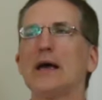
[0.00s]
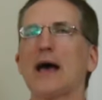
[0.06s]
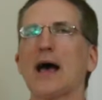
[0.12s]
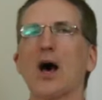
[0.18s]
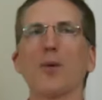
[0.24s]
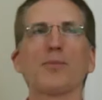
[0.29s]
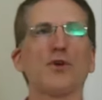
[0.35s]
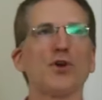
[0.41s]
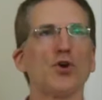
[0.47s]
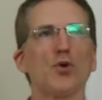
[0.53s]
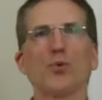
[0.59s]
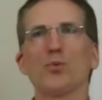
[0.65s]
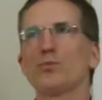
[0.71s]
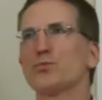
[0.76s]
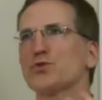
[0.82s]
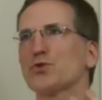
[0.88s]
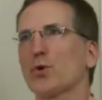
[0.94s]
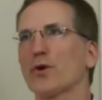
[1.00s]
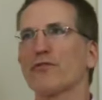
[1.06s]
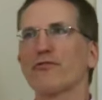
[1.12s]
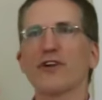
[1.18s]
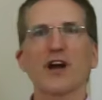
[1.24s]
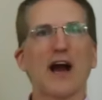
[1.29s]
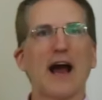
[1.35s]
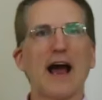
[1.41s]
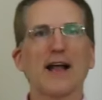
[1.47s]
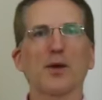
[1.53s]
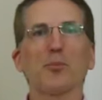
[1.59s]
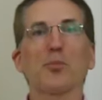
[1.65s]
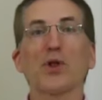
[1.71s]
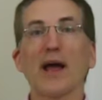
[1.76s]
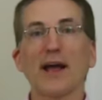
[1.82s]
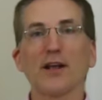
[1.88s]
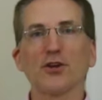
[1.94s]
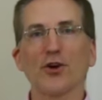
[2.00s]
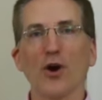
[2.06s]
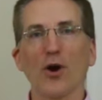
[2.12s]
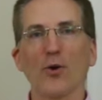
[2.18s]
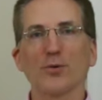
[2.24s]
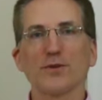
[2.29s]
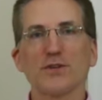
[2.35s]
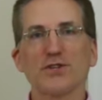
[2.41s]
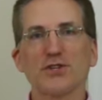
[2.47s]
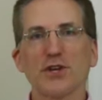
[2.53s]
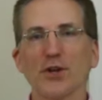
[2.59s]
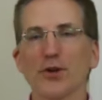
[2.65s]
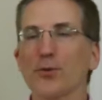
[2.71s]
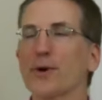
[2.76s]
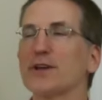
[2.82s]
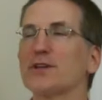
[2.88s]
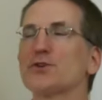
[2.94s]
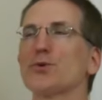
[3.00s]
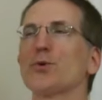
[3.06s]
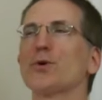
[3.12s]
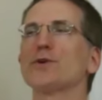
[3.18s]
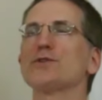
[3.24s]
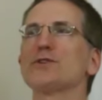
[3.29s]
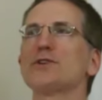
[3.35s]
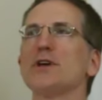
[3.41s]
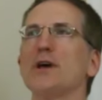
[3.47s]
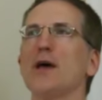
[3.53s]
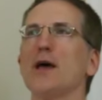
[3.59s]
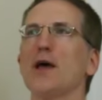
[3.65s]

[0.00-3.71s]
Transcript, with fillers: help you sort of figure out how to plan your own distillery tours